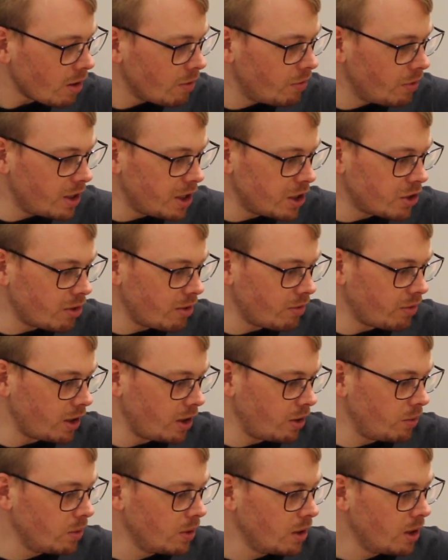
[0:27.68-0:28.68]
For this
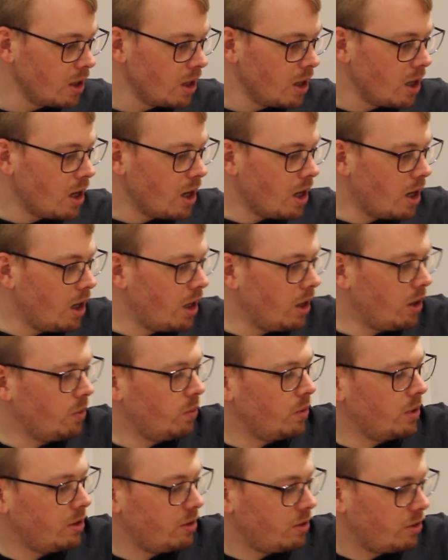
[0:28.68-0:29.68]
review,
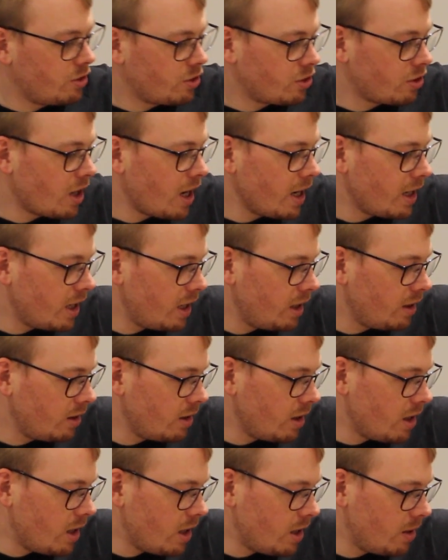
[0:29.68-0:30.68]
we're
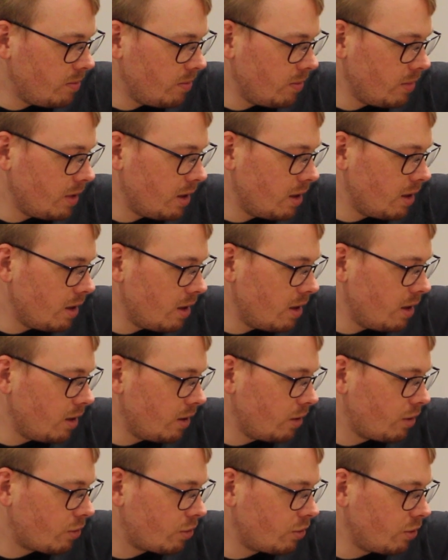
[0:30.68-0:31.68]
trying
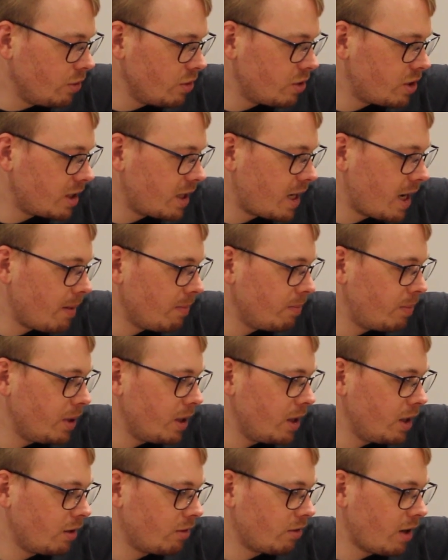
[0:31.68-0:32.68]

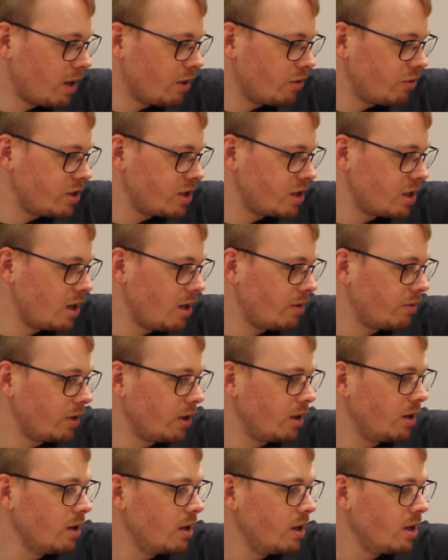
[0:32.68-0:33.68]
Cruzcampo Gran Reserve.